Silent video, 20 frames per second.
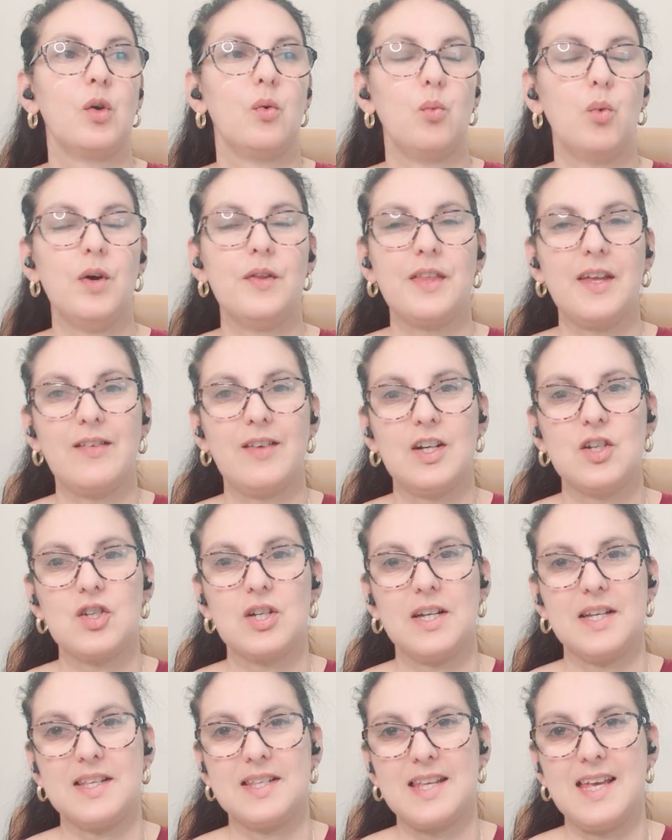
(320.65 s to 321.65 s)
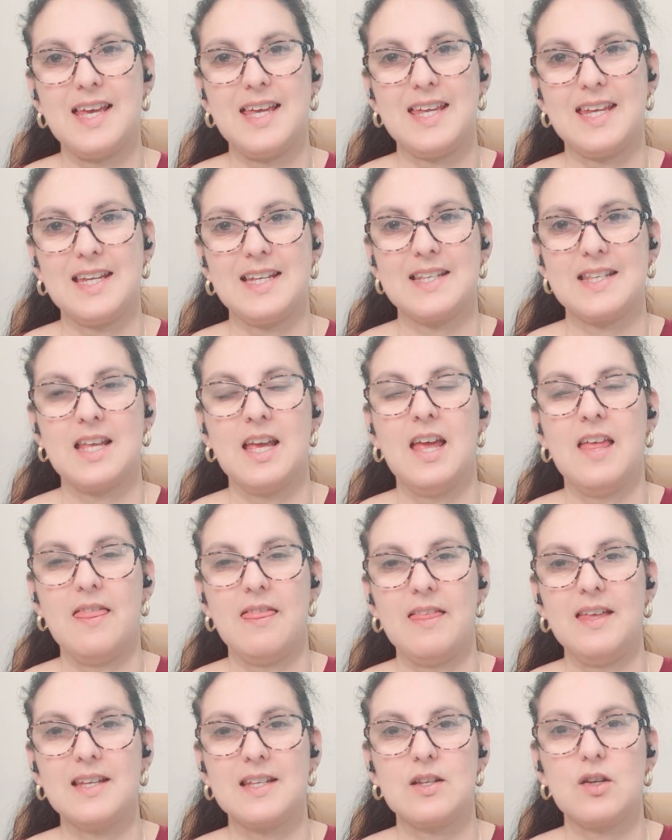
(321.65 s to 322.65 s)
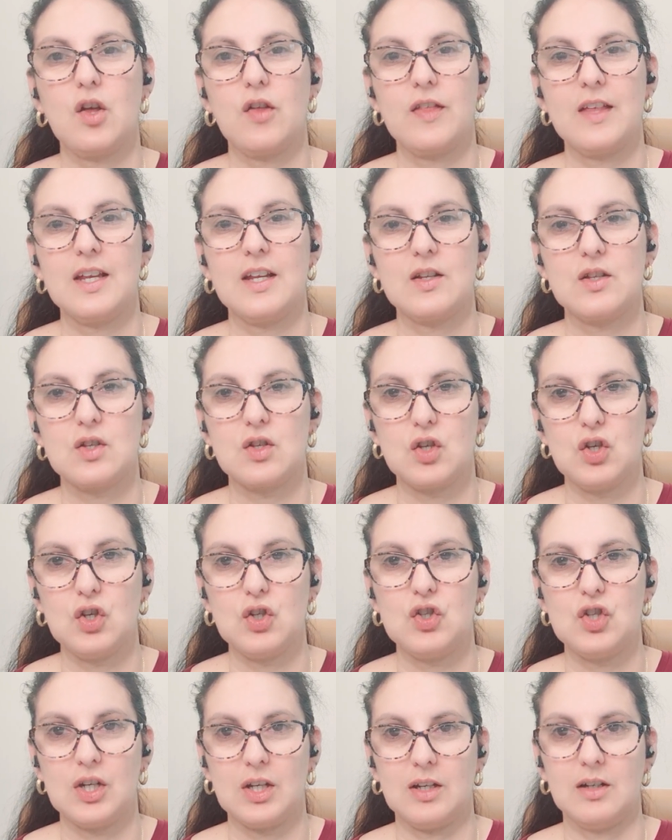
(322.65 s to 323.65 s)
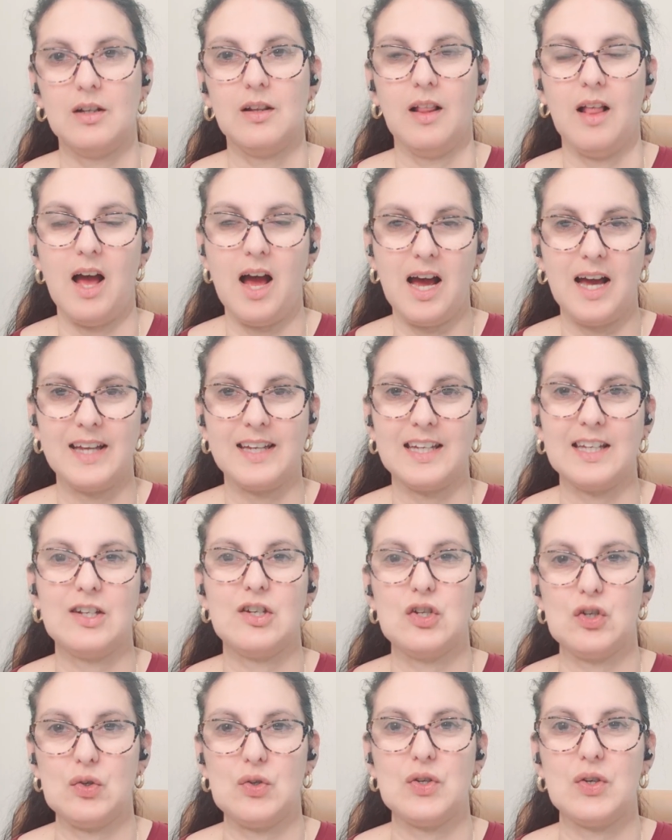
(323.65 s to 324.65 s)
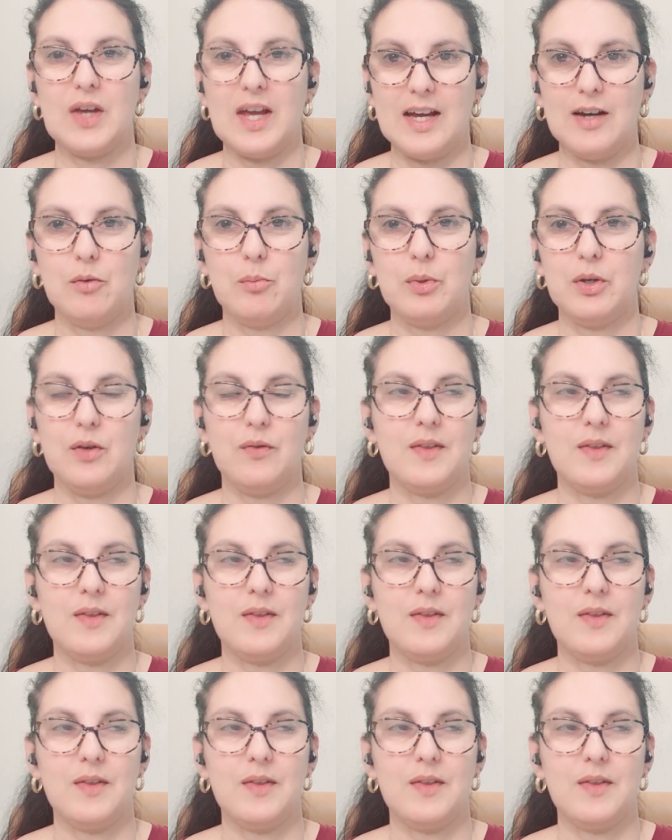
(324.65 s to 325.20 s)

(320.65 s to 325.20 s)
what they're actually saying is there's nothing surgical I can do to help you.